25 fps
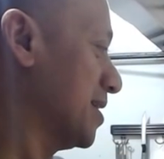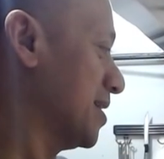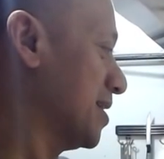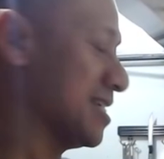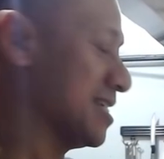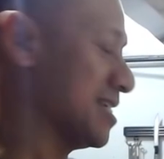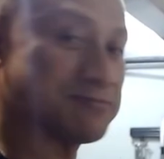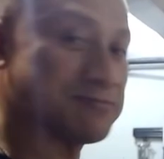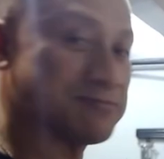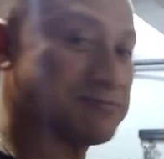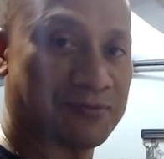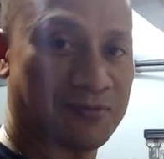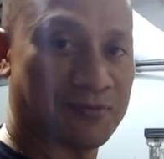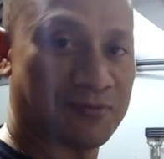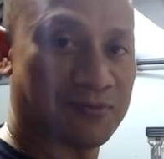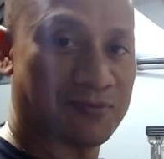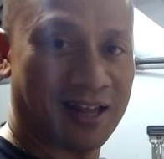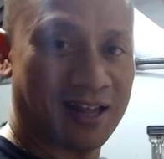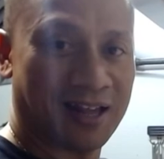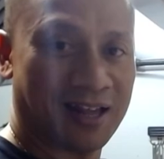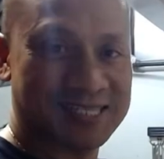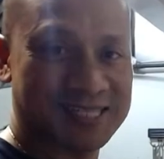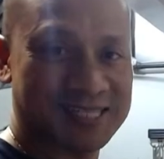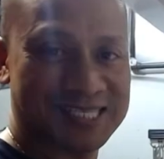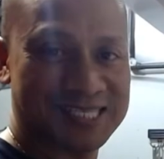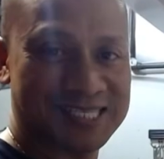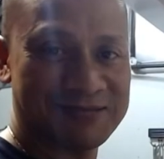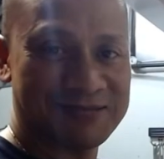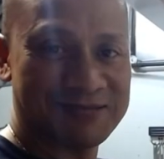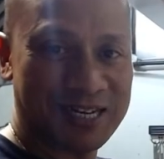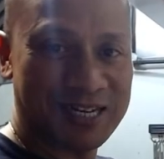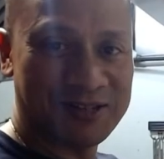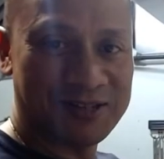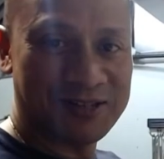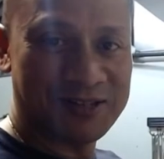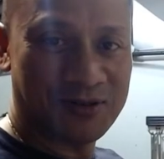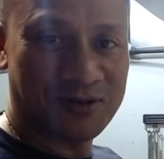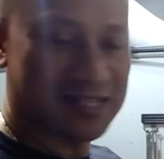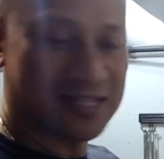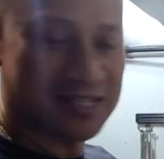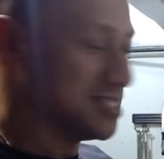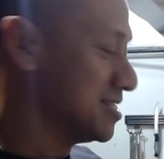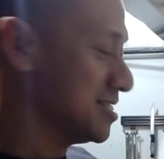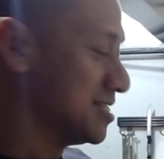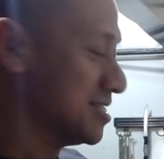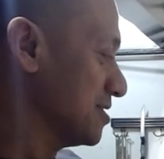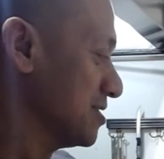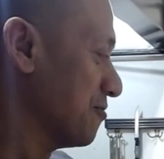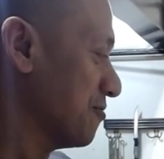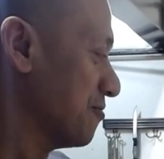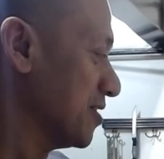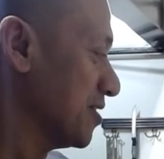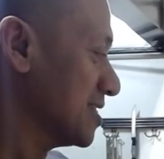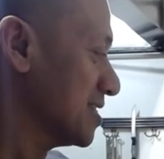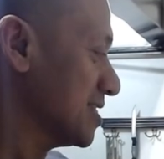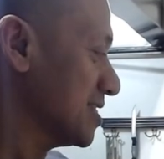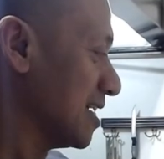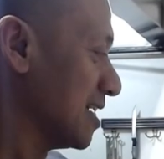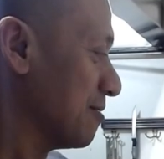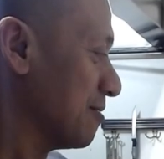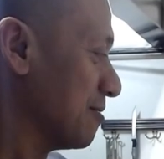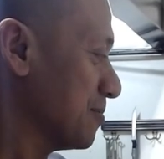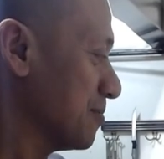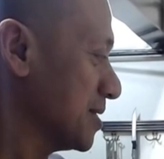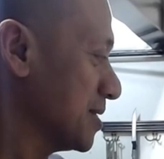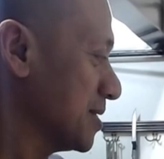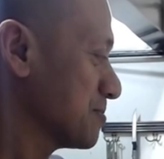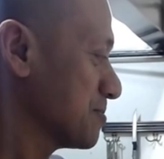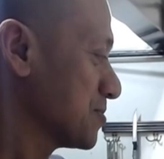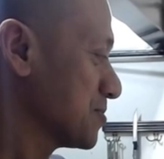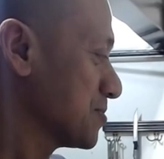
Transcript: This is my daughter. She's FaceTiming me.